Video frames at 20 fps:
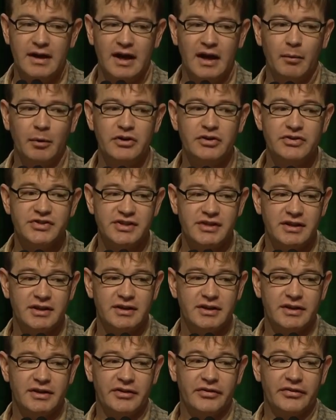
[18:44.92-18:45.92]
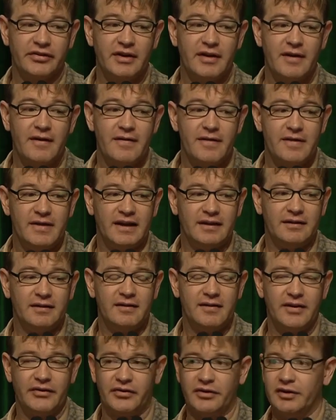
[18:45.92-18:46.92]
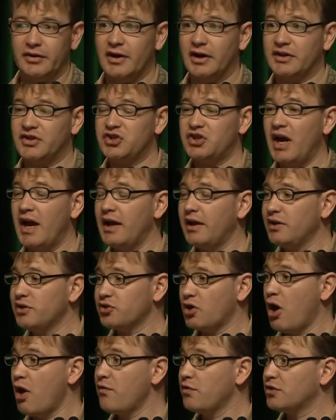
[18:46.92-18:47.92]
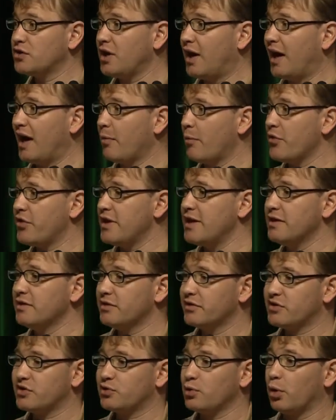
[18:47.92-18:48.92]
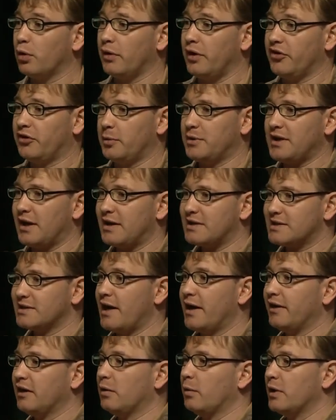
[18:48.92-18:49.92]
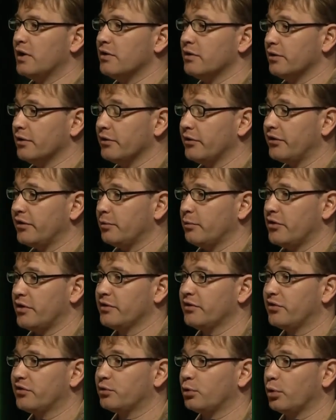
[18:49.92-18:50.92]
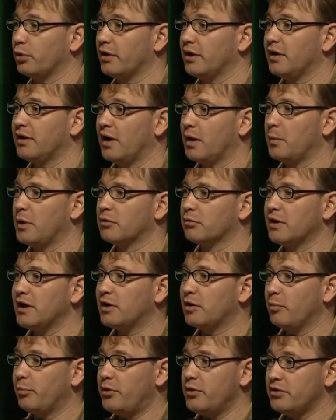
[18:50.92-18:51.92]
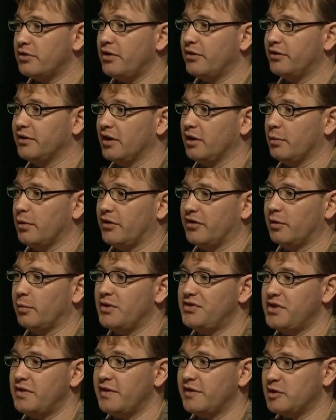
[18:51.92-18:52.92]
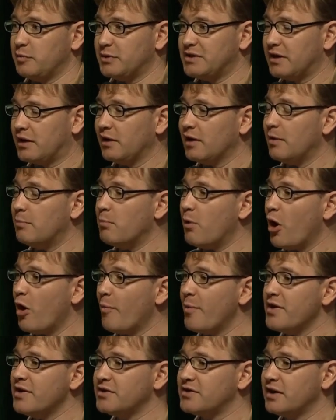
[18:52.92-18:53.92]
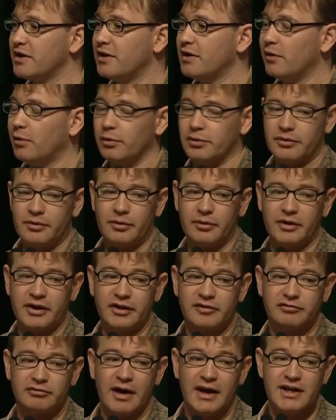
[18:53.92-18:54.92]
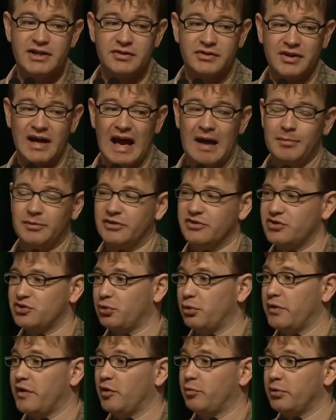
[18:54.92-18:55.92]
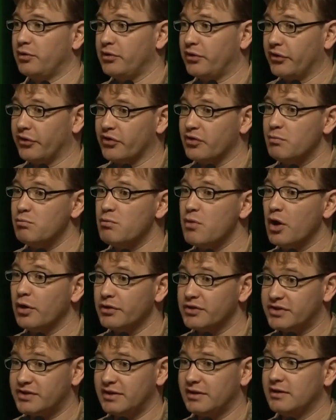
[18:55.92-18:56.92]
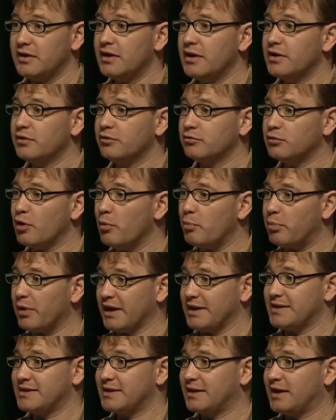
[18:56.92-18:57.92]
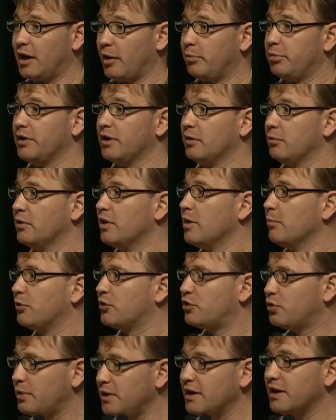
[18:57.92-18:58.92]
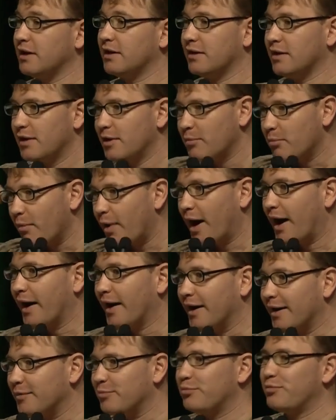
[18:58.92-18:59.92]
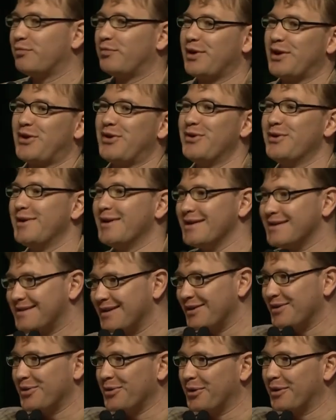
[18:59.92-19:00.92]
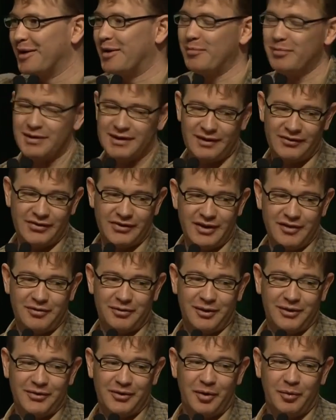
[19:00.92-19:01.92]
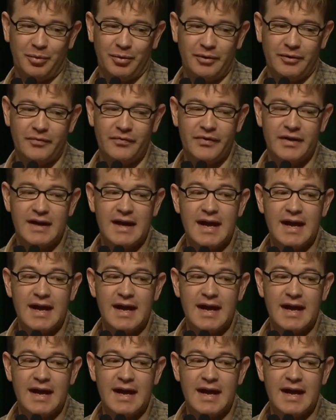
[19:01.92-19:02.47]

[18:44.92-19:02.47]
And what you see is that there's a change over time within the story. So we take sliding windows within the story, and we recompute these networks, and we see there's a particular moment or kind of range of time in the story that produces the most robust coupling between my precuneus and your MPFC, for example.